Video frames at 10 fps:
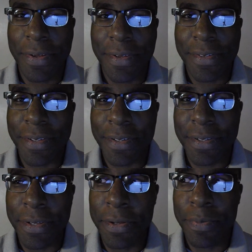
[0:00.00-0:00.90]

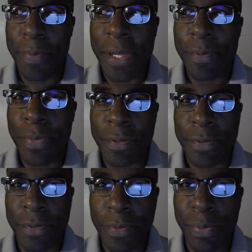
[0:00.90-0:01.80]
16
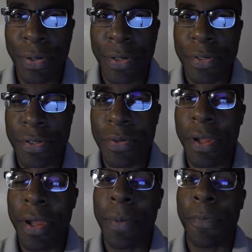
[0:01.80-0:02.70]
megapixel point and shoot
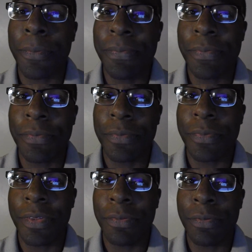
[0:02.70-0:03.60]
camera
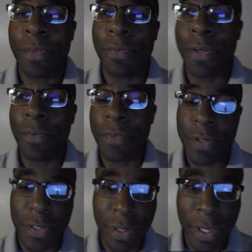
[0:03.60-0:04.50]
with the video function.